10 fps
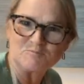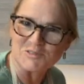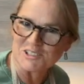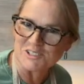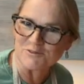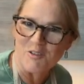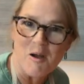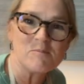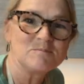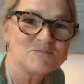Isn't this
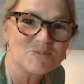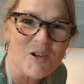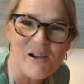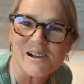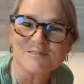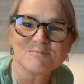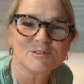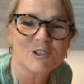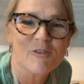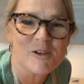fun? Oh yeah,
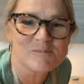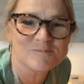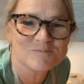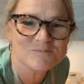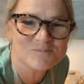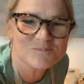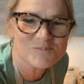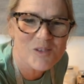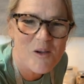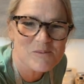so fun.
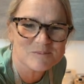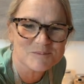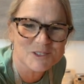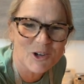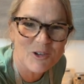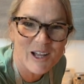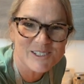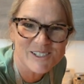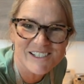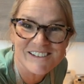I'm so glad
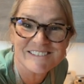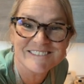you're here.